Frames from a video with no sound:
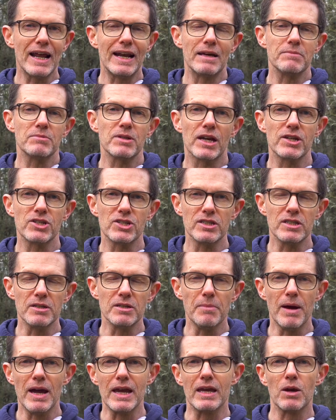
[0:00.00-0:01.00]
adaptation to
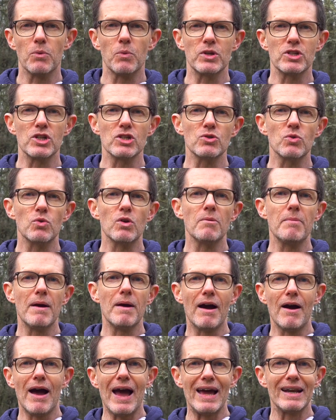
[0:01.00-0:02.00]
make, which is all
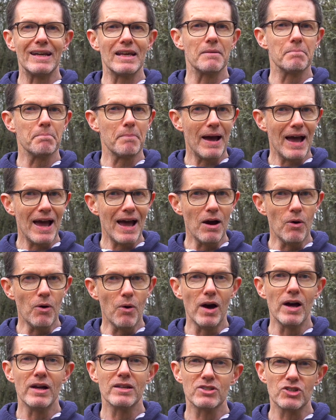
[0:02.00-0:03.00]
about adding
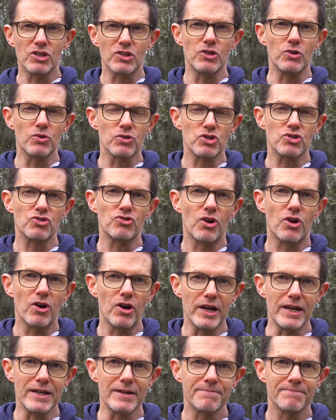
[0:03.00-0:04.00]
power to your
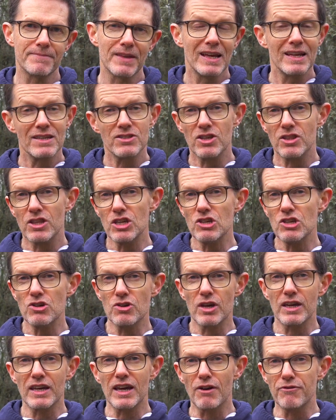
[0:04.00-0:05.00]
stride so that you
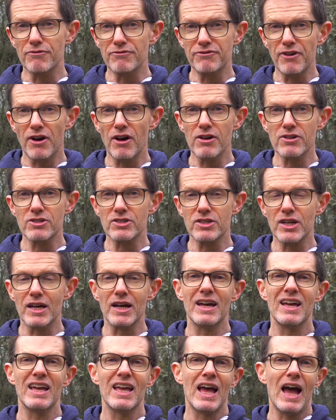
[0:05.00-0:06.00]
can go
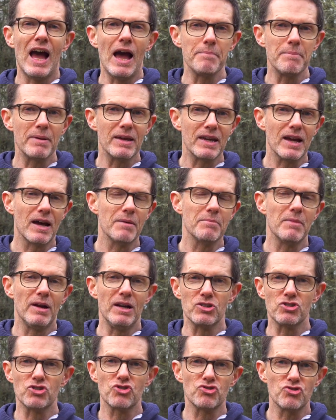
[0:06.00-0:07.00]
faster and become
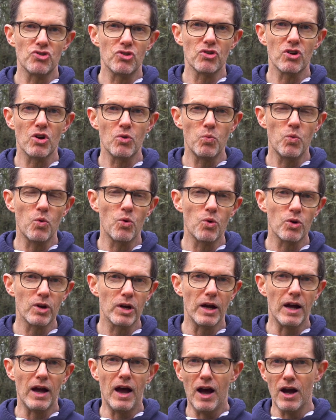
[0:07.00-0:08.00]
a stronger
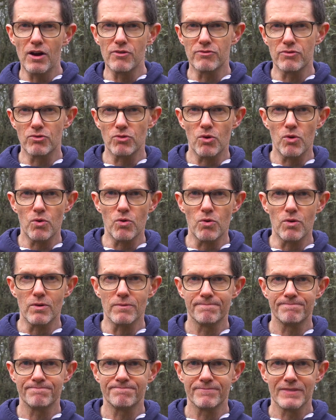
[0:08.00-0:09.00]
walker overall.
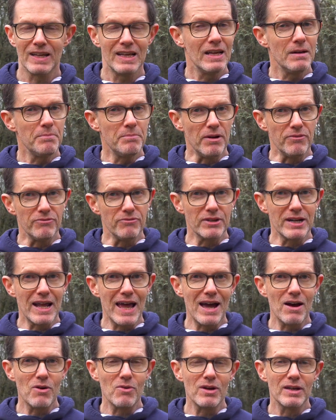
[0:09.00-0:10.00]
But for
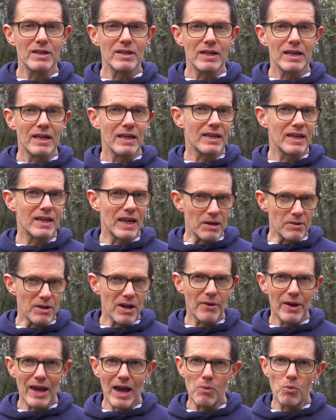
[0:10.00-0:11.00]
now, keep
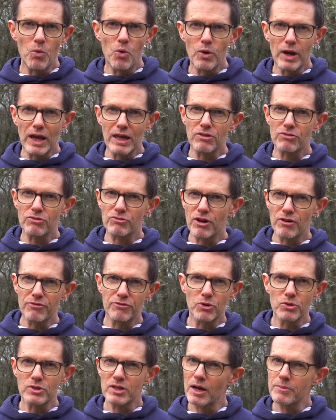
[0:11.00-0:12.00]
going out walking 3 or
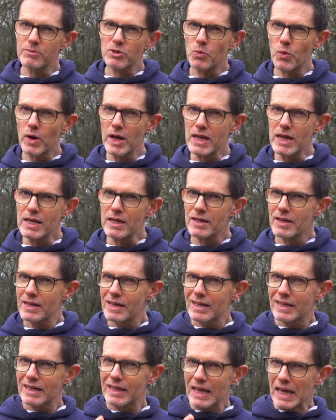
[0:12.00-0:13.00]
4 times a week,
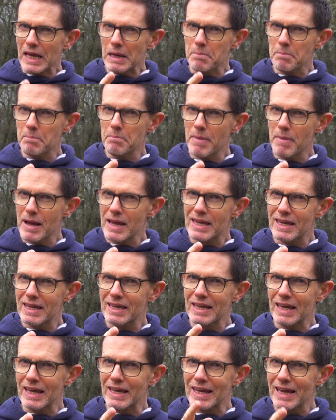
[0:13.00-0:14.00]
keep
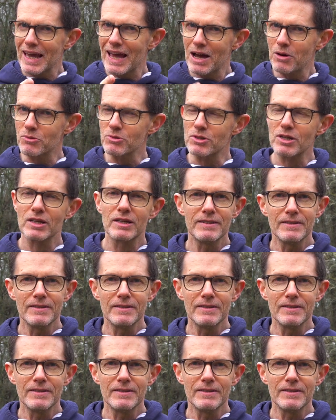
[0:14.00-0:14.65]
making it count,